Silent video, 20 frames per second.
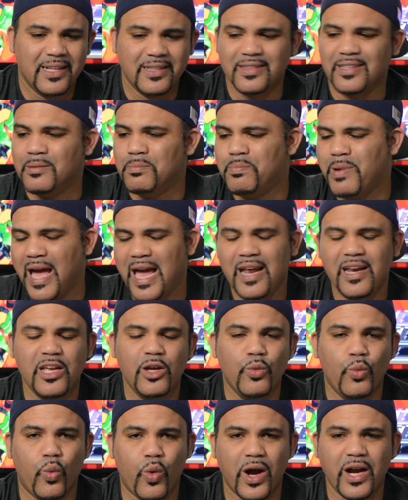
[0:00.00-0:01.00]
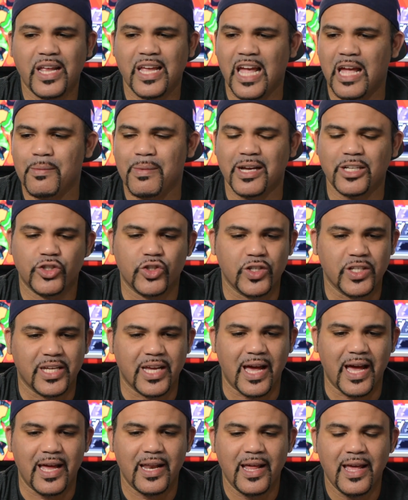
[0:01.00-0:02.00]
debating what game I should
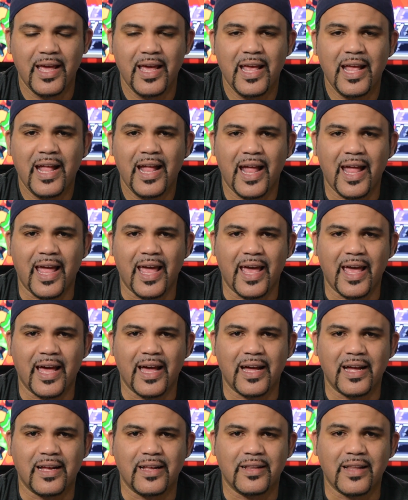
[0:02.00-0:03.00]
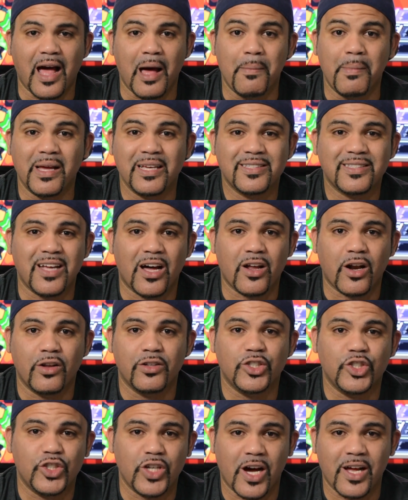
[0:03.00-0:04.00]
get. And I missed out
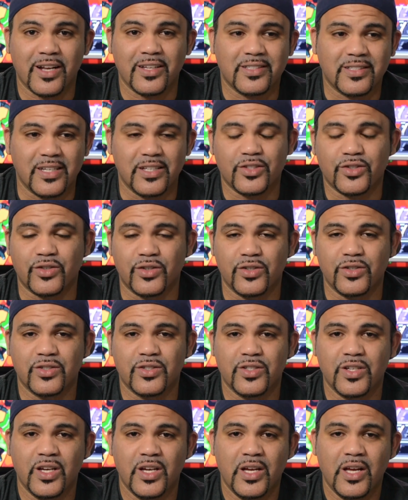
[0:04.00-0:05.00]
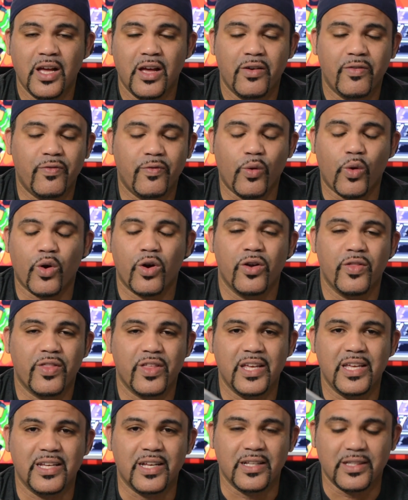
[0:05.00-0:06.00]
on Gianna Sisters for
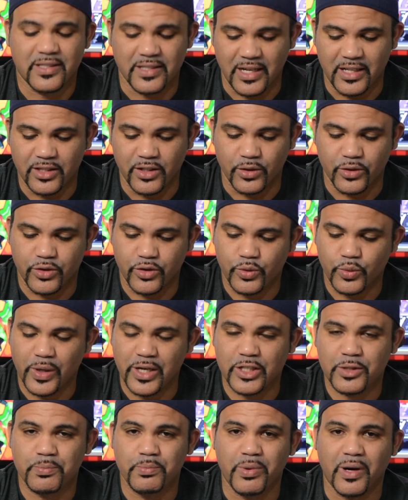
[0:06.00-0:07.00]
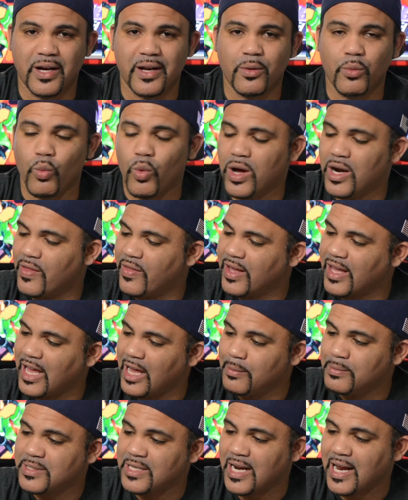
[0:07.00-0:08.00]
the Nintendo Switch. But one of the
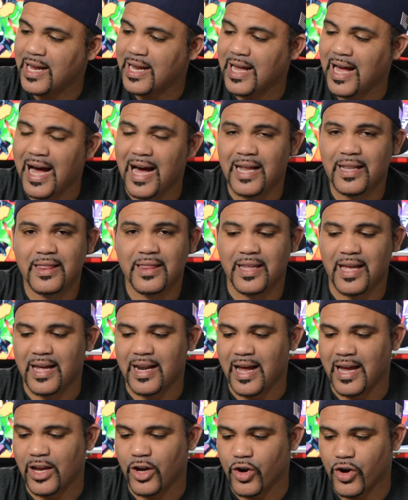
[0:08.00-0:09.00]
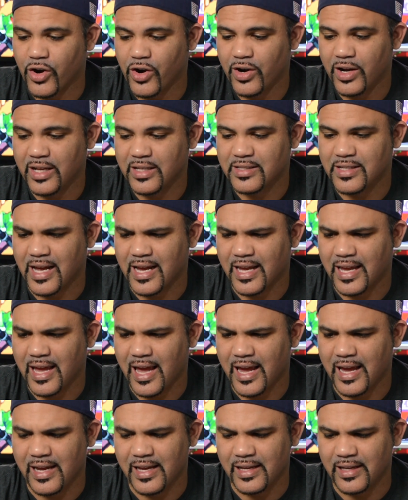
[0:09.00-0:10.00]
games that I got that I heard is like
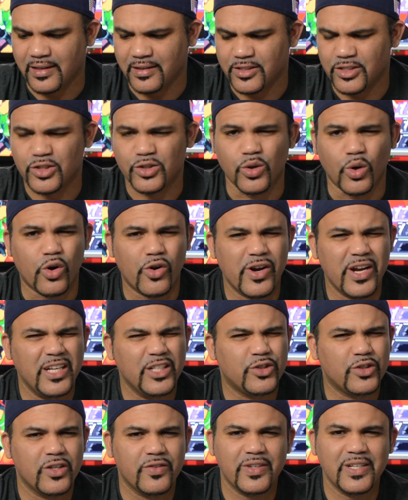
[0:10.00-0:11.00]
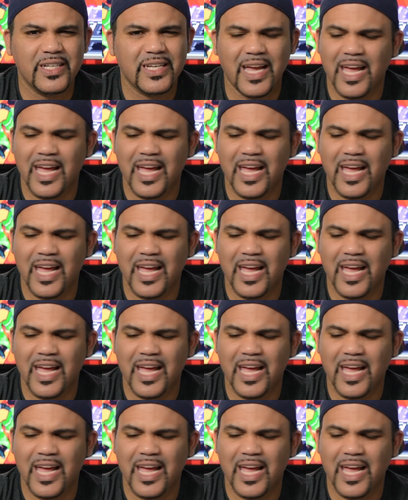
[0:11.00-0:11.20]
a story-driven